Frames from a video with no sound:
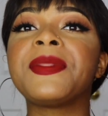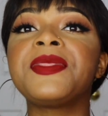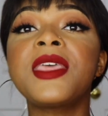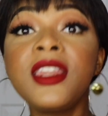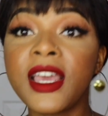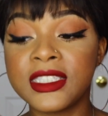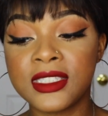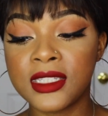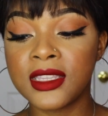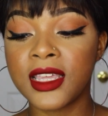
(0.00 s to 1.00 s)
Then I
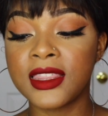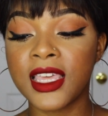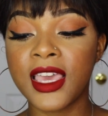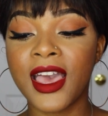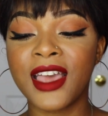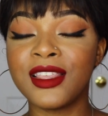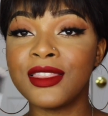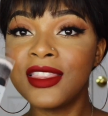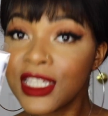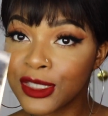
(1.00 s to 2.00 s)
seen that they had
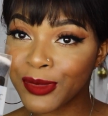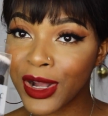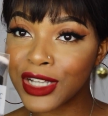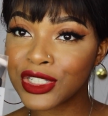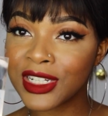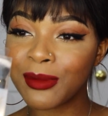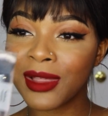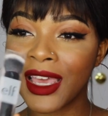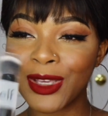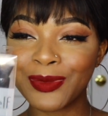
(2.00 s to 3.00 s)
this brush and I'm like,